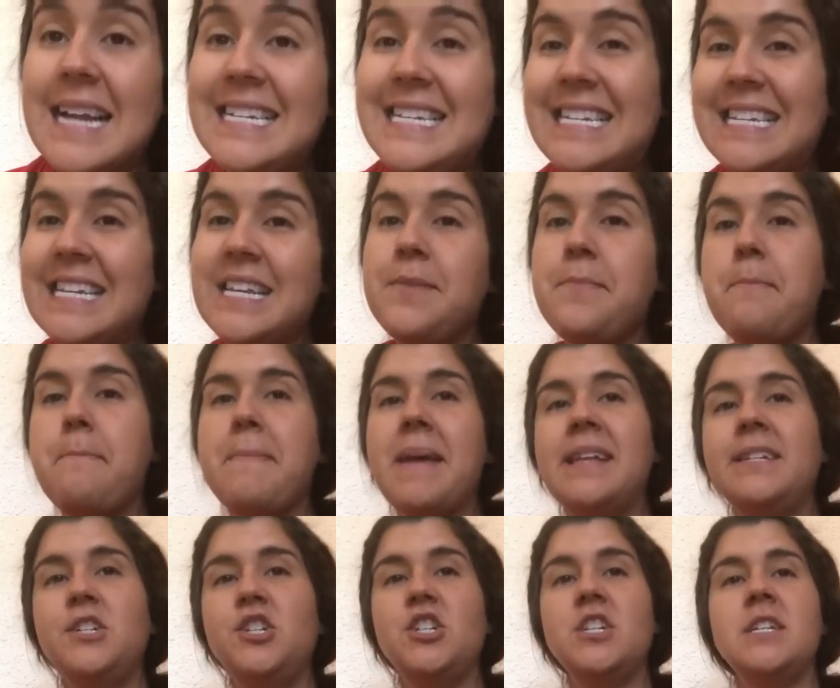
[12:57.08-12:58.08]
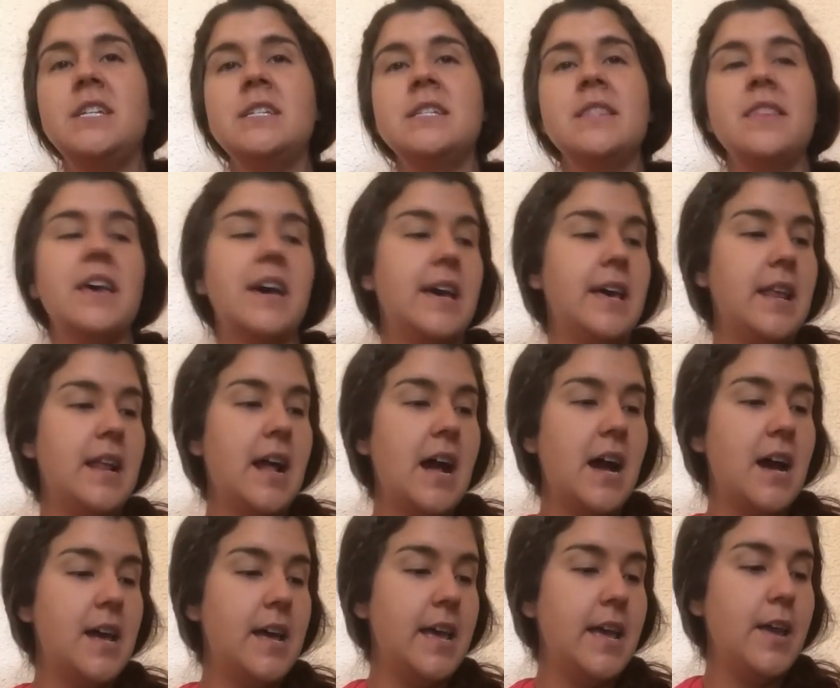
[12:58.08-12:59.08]
I didn't mention that
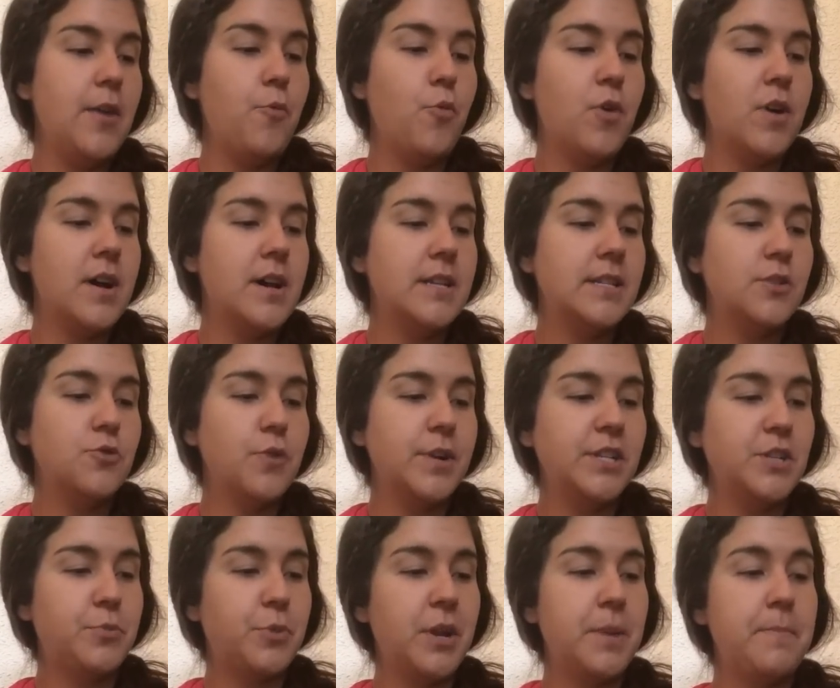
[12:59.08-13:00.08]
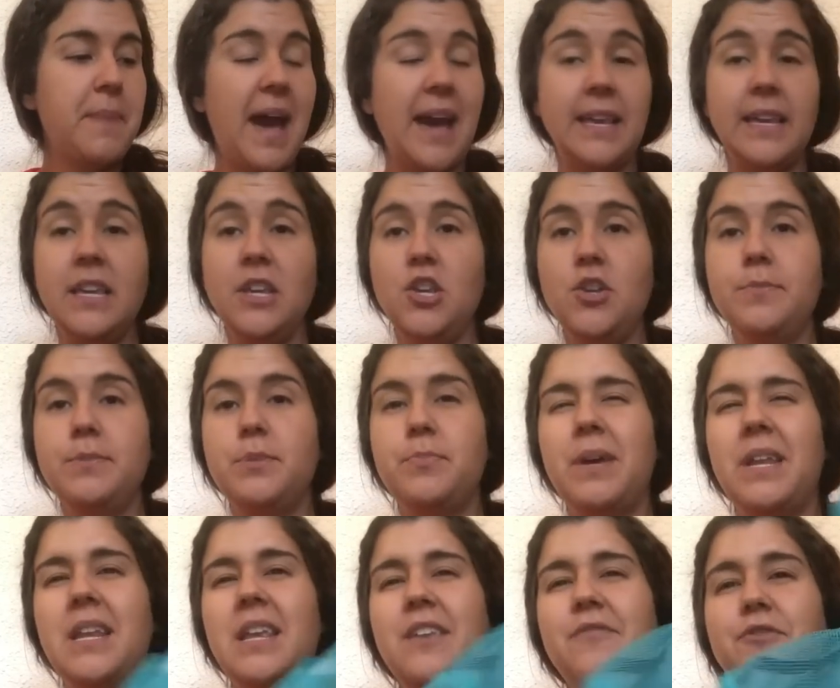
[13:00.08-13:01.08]
I was going to bring packing cubes
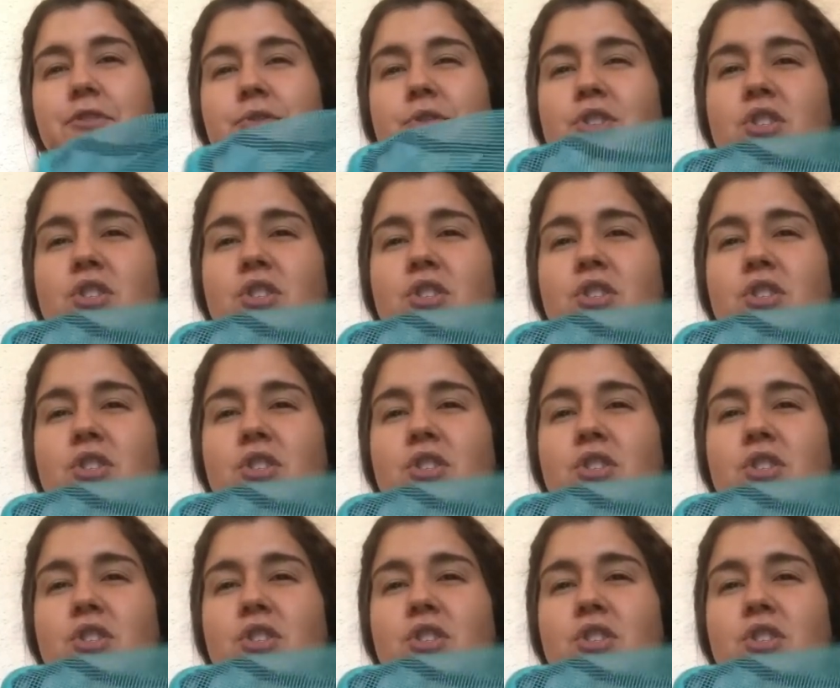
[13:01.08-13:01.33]
but if you